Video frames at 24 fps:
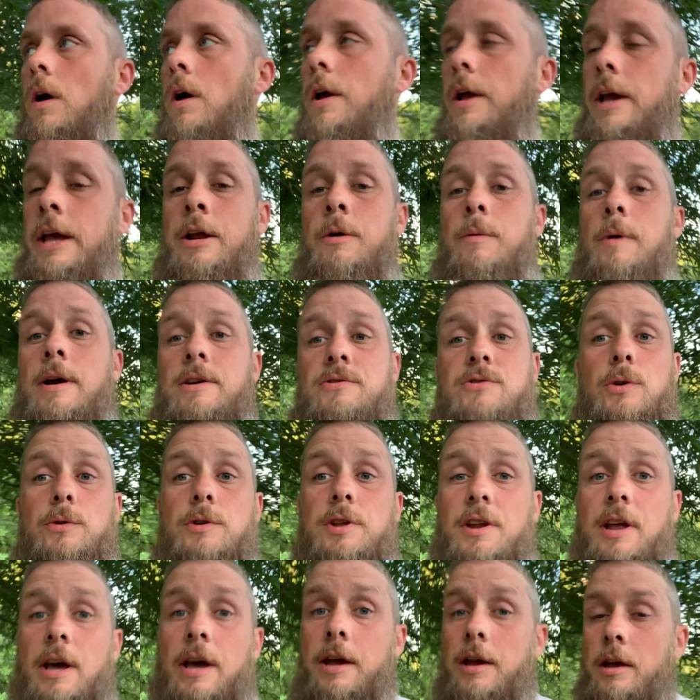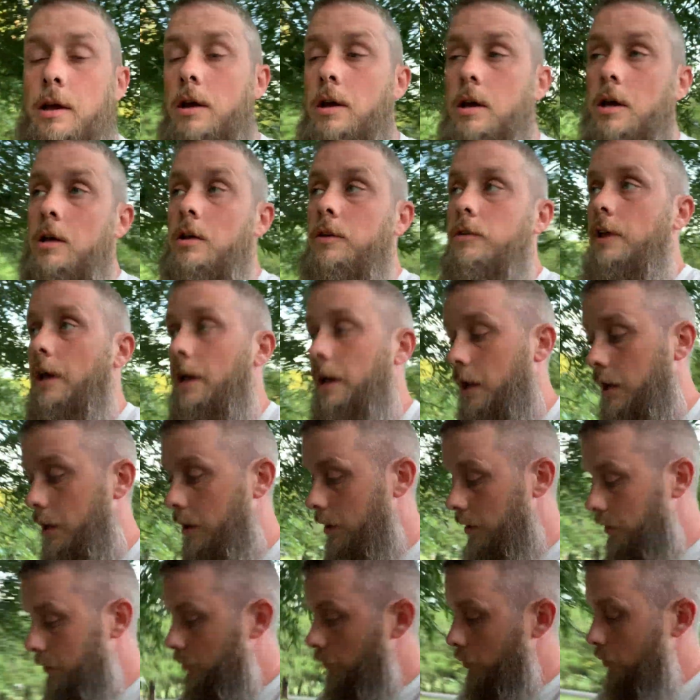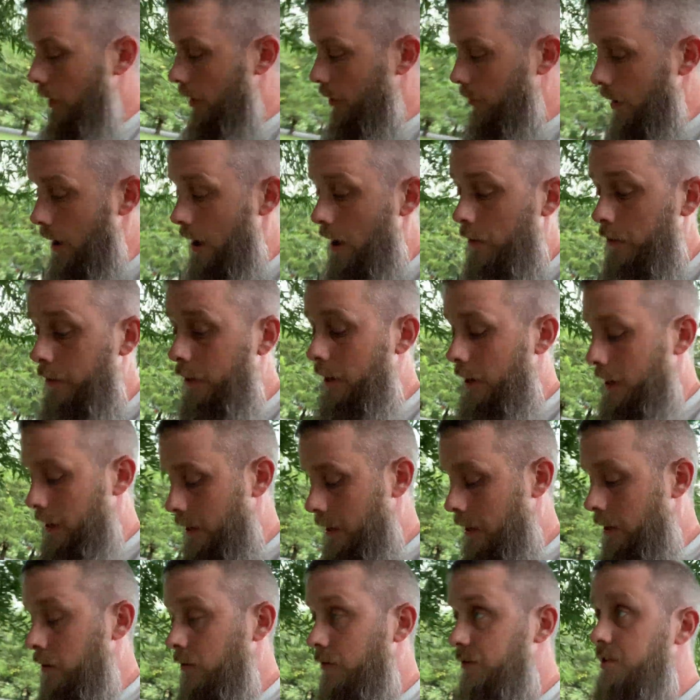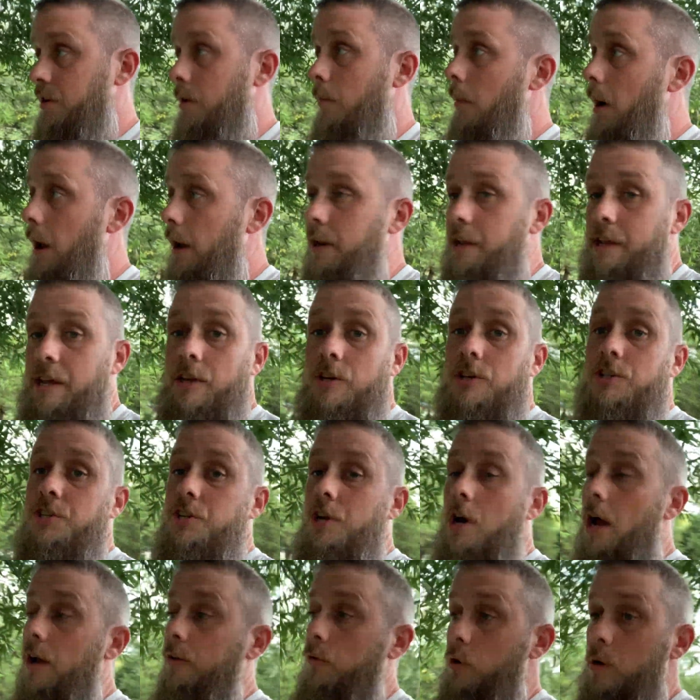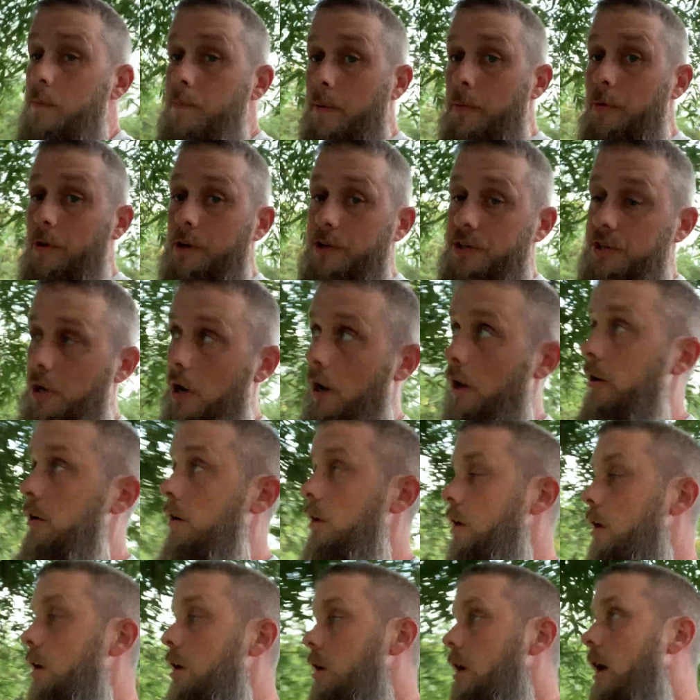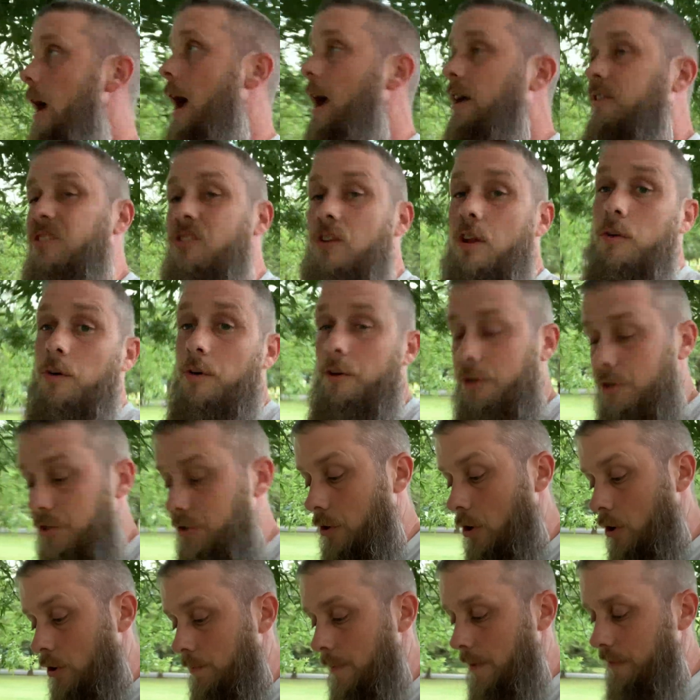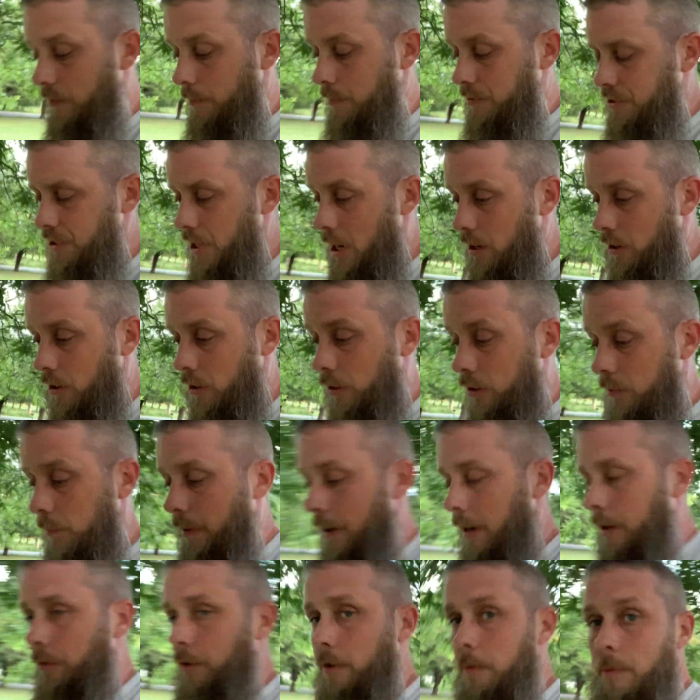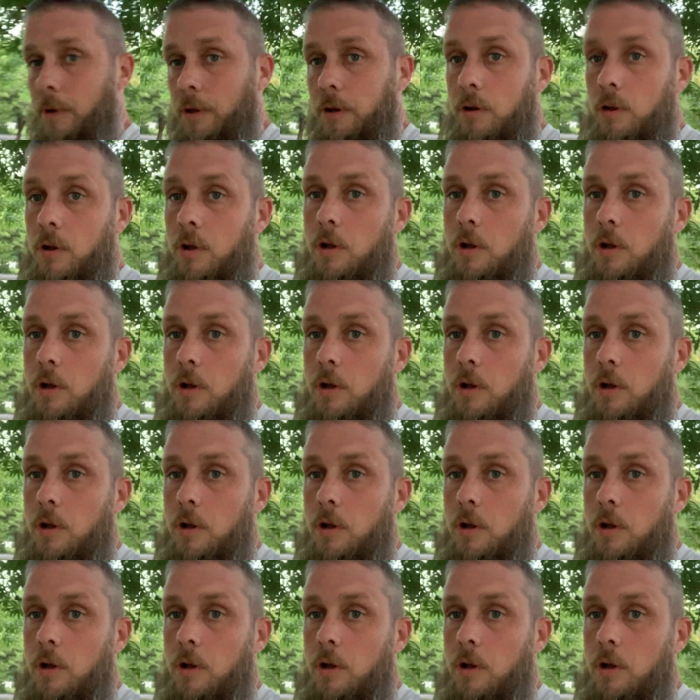anyway, so today they do a rally and somebody gets shot. Three people get shot. Accidental discharge, but from a shotgun apparently, but